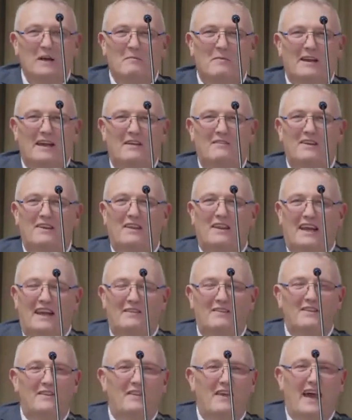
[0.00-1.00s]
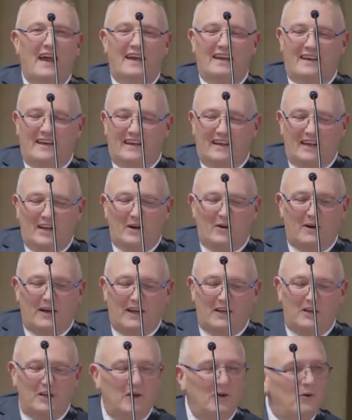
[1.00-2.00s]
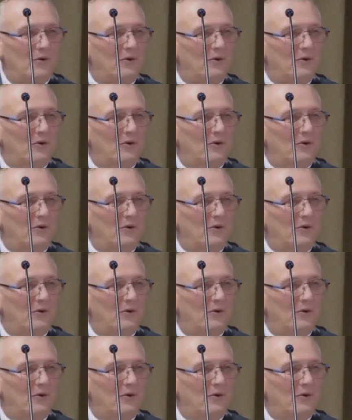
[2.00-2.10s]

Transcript: But even then, you know, he knew